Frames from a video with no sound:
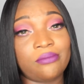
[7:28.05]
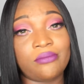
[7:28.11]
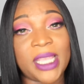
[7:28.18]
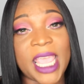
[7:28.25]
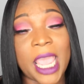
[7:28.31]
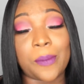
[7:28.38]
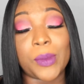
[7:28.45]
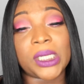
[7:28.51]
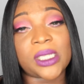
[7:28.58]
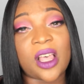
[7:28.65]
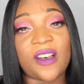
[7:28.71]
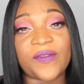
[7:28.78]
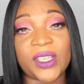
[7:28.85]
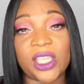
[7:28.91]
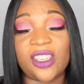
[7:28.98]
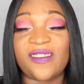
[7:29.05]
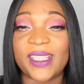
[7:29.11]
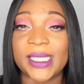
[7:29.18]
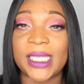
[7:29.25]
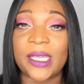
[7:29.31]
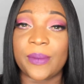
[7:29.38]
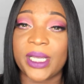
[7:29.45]
cameras off of
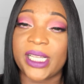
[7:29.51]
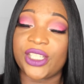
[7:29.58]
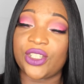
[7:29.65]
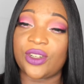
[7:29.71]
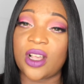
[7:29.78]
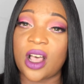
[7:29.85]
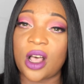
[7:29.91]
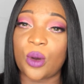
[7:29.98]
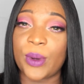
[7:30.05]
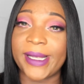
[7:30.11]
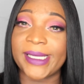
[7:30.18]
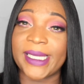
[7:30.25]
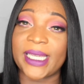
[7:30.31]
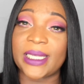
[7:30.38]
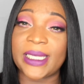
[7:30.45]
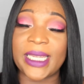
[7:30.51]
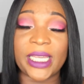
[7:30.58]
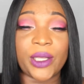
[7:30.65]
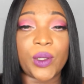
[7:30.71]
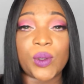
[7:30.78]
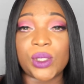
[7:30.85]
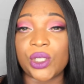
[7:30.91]
QVC because you can always get
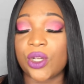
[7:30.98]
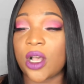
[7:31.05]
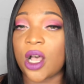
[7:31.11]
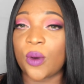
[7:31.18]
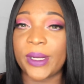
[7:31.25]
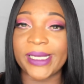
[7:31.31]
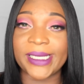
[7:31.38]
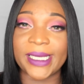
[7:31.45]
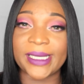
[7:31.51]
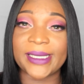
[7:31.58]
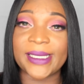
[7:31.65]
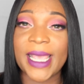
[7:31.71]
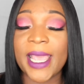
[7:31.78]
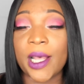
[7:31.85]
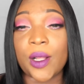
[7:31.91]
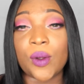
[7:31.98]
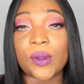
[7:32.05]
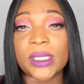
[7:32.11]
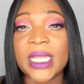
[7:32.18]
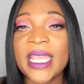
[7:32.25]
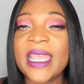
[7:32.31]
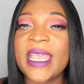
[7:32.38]
deals, you can always get
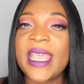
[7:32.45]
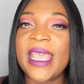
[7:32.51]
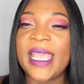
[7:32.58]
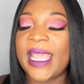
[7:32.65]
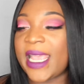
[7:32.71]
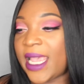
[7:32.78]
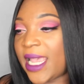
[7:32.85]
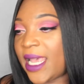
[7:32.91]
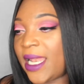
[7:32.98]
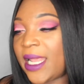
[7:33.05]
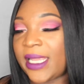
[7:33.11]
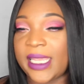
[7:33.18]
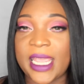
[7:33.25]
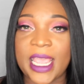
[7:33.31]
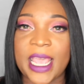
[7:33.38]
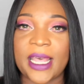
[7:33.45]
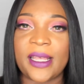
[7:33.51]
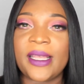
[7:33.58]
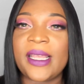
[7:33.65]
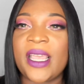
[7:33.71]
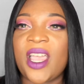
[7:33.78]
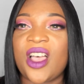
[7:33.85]
sales, and yeah.
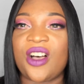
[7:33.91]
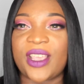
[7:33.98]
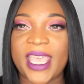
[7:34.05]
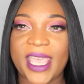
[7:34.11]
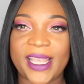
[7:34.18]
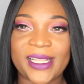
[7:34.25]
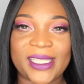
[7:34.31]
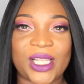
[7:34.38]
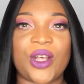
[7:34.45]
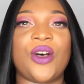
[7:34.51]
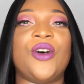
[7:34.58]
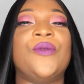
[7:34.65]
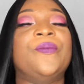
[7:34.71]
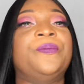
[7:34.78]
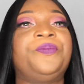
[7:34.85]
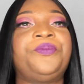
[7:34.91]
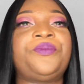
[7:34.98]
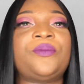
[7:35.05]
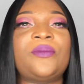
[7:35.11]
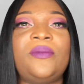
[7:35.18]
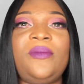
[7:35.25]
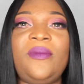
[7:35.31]
Okay, so
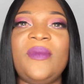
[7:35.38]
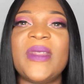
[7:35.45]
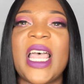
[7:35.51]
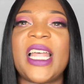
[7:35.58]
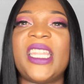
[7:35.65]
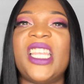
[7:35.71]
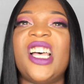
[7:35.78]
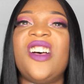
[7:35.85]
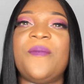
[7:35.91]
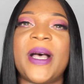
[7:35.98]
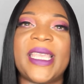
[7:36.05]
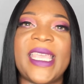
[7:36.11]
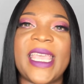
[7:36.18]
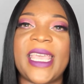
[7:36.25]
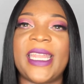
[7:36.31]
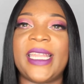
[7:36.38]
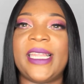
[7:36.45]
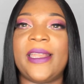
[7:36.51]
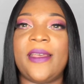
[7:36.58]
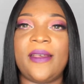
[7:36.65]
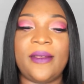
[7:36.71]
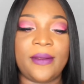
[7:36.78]
I love my Canon